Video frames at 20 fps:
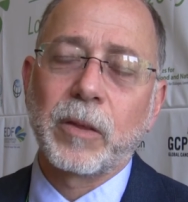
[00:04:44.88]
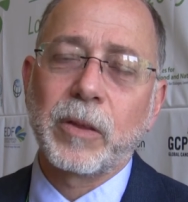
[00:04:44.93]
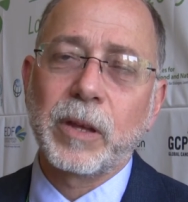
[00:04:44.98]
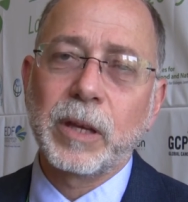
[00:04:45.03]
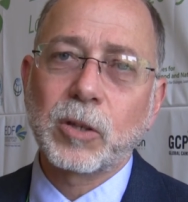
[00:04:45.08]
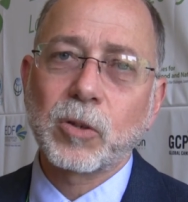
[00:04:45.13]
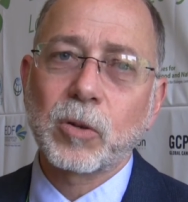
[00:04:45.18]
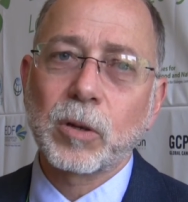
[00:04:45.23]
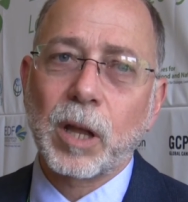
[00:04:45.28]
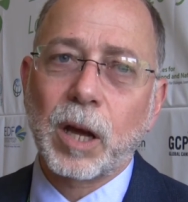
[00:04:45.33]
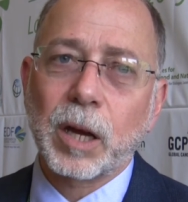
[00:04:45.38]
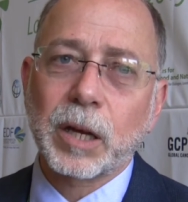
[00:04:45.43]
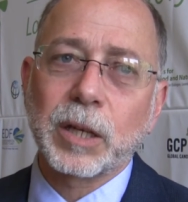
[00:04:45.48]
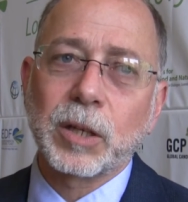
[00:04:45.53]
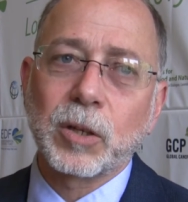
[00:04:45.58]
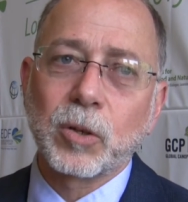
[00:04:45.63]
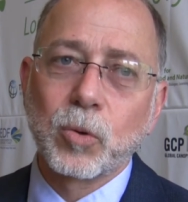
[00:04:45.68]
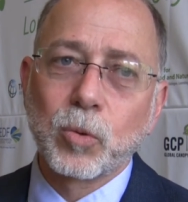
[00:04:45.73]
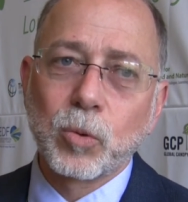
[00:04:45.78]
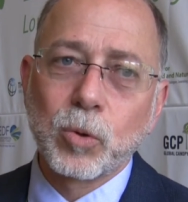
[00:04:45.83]

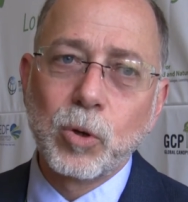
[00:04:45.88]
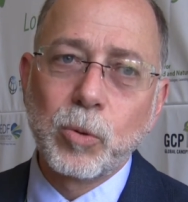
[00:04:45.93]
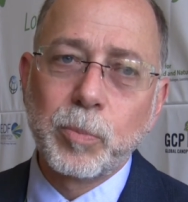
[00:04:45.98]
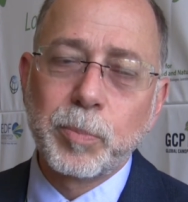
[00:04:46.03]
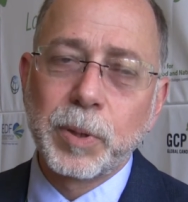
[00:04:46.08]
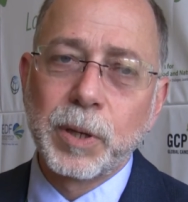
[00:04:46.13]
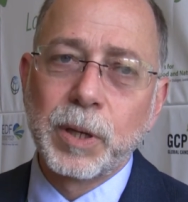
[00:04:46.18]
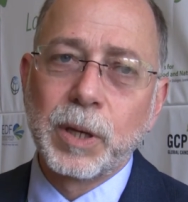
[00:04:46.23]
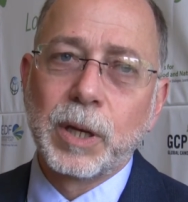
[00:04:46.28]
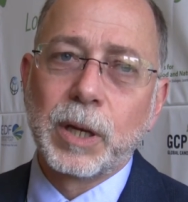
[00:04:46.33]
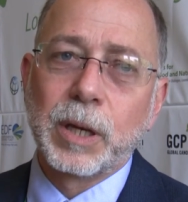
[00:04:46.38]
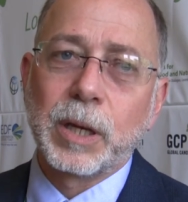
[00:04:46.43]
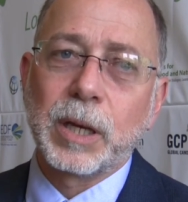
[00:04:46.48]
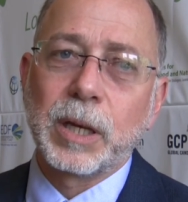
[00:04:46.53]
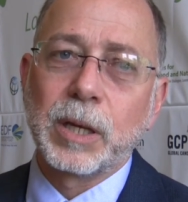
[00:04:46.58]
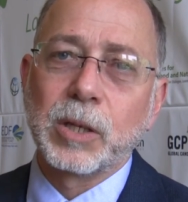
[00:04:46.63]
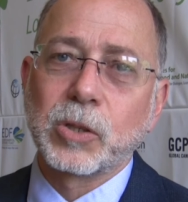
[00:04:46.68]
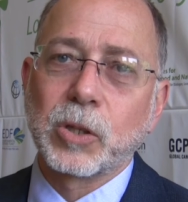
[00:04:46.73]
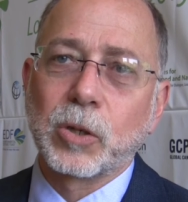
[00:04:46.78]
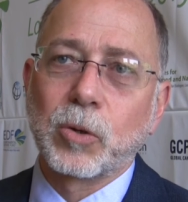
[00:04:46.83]
Interlaken Group
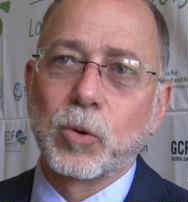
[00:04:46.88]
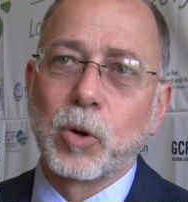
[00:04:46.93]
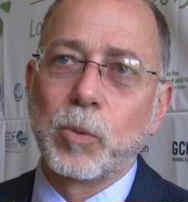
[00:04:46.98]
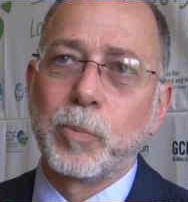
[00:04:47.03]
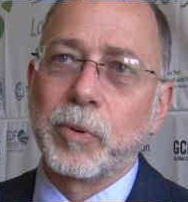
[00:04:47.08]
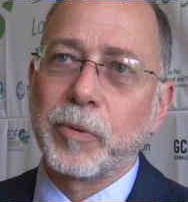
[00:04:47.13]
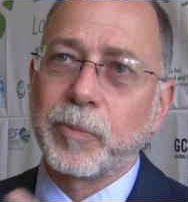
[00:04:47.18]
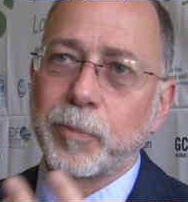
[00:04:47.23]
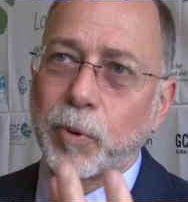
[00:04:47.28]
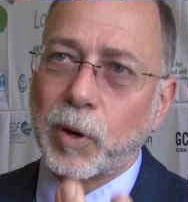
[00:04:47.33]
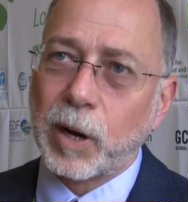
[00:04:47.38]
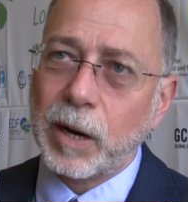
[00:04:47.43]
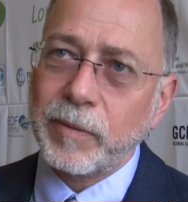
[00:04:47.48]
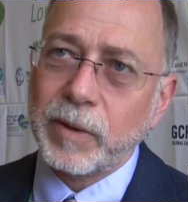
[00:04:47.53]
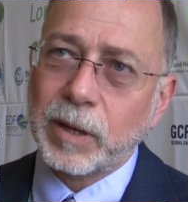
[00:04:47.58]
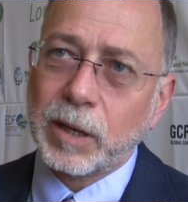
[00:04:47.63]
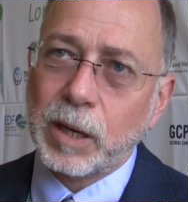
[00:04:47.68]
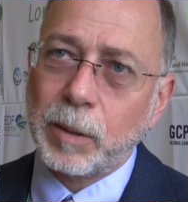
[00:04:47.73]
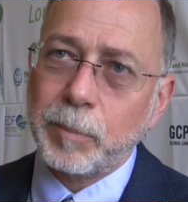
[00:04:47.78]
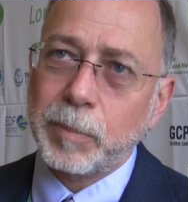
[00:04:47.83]
is a group of
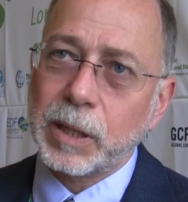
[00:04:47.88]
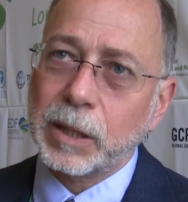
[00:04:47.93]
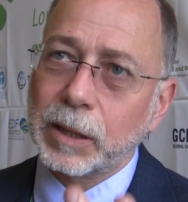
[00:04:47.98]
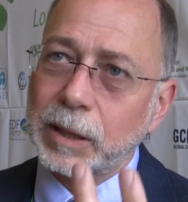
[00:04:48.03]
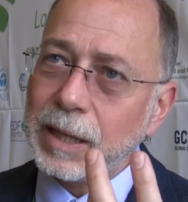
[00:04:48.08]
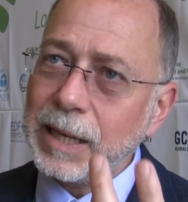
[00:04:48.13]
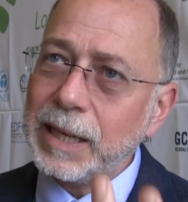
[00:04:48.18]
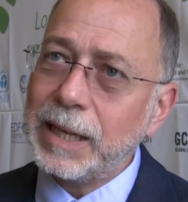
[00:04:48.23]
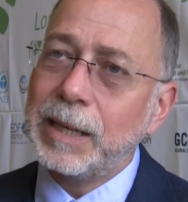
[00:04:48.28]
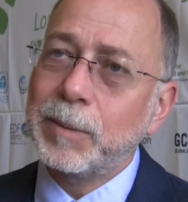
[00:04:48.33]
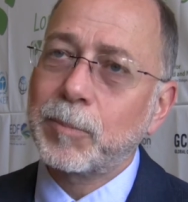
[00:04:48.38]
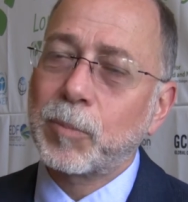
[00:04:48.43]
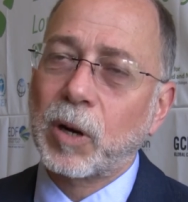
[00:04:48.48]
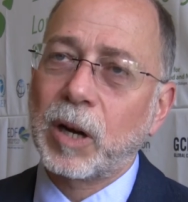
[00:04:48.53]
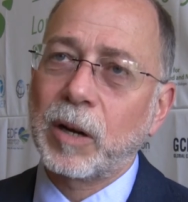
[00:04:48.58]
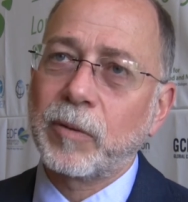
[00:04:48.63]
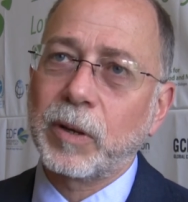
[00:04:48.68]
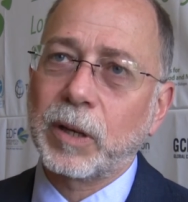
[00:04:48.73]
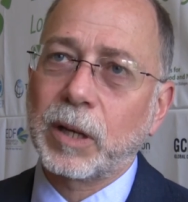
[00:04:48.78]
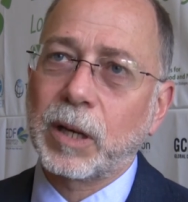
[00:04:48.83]
private companies, leading
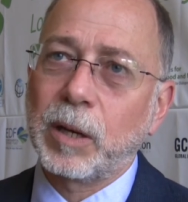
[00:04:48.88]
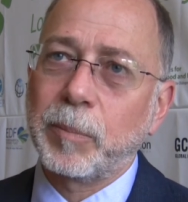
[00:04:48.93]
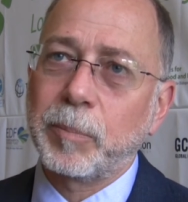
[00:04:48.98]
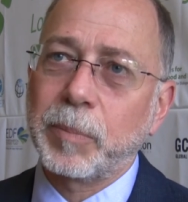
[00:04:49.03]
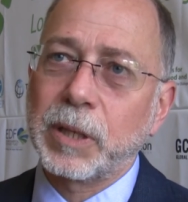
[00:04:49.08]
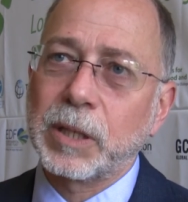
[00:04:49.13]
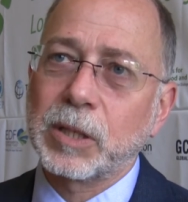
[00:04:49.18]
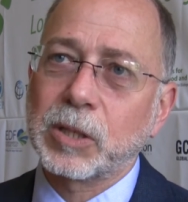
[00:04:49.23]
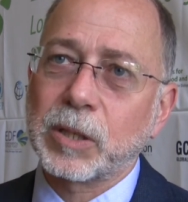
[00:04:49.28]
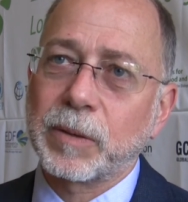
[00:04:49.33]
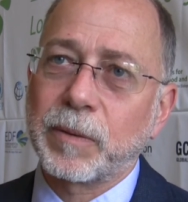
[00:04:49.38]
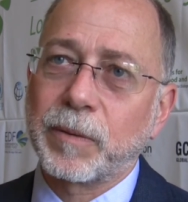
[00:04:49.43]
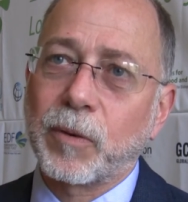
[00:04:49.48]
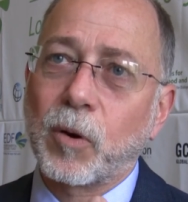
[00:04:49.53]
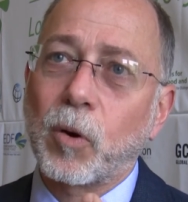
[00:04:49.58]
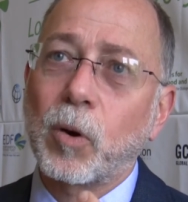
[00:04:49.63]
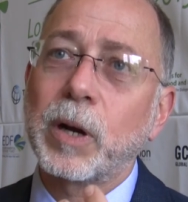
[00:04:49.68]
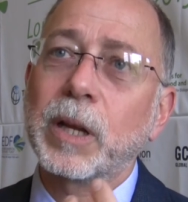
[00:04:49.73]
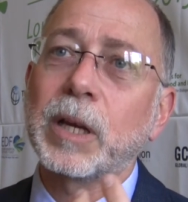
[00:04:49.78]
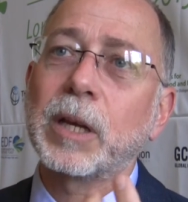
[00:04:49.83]
private companies that have
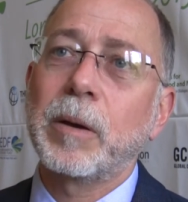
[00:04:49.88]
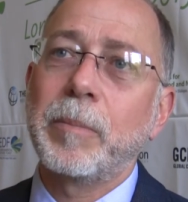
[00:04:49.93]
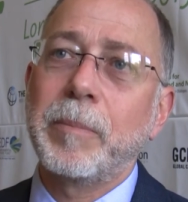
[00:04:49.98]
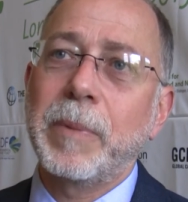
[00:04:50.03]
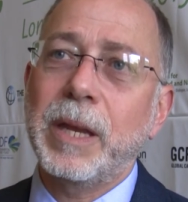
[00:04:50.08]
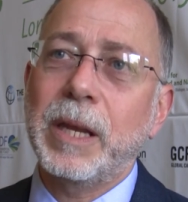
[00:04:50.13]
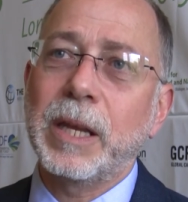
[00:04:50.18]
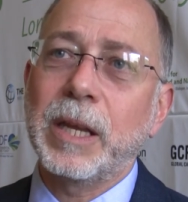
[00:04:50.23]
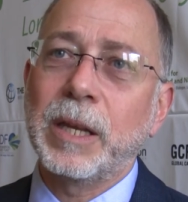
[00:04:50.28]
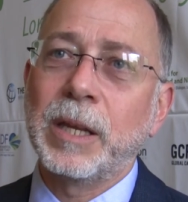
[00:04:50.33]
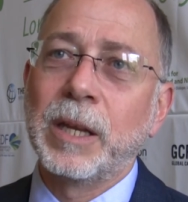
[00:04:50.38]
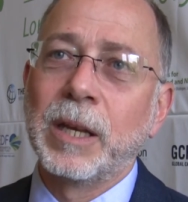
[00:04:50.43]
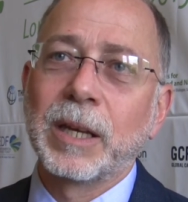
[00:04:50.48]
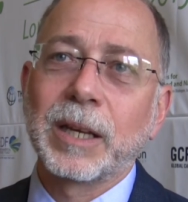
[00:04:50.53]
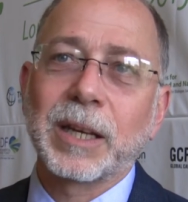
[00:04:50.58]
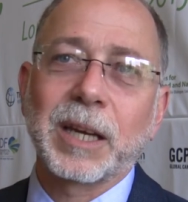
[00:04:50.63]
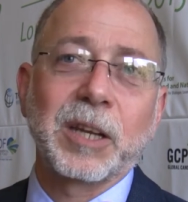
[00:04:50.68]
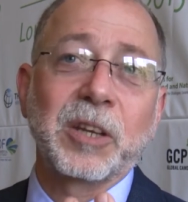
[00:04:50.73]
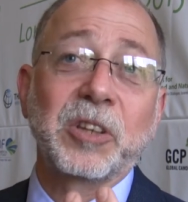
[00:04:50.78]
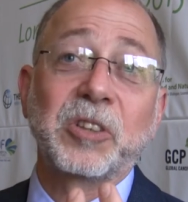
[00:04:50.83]
already committed
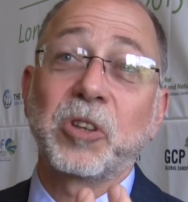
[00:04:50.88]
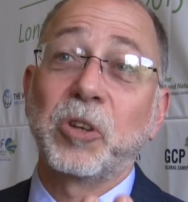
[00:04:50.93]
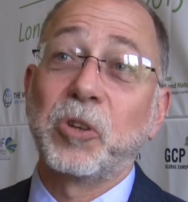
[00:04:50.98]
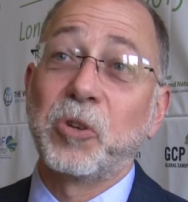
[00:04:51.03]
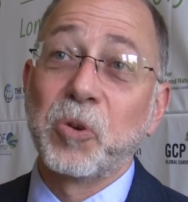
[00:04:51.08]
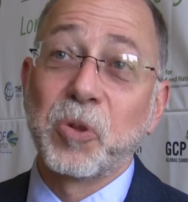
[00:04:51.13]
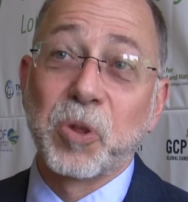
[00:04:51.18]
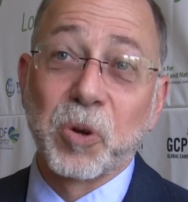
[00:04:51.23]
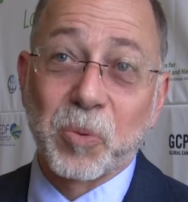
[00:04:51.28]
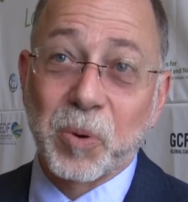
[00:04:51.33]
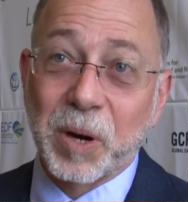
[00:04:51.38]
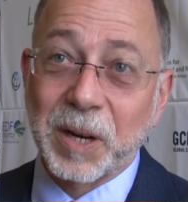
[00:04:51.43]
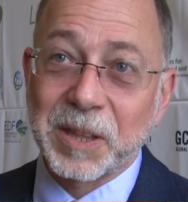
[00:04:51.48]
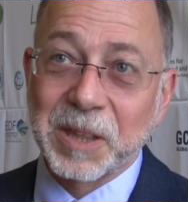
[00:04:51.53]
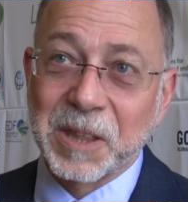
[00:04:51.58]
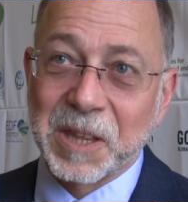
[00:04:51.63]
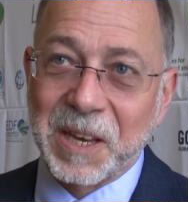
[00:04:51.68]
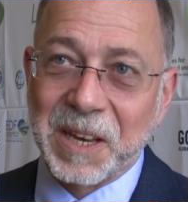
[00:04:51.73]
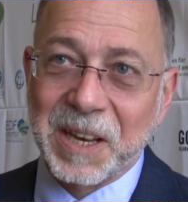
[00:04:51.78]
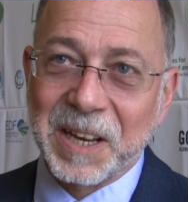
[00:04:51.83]
kind of to do the
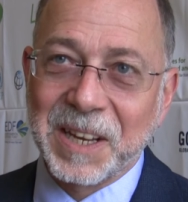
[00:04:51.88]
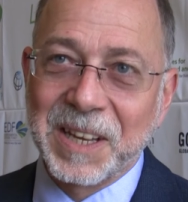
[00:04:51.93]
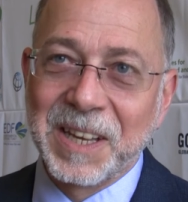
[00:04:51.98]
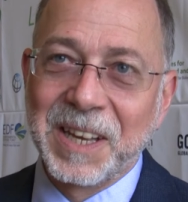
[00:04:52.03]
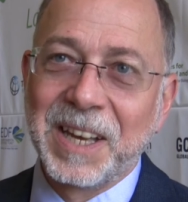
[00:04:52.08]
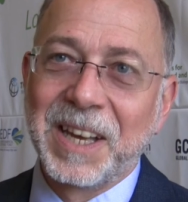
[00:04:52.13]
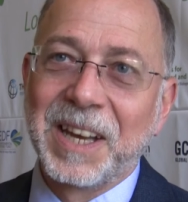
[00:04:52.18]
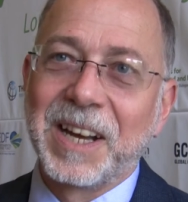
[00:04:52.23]
right thing,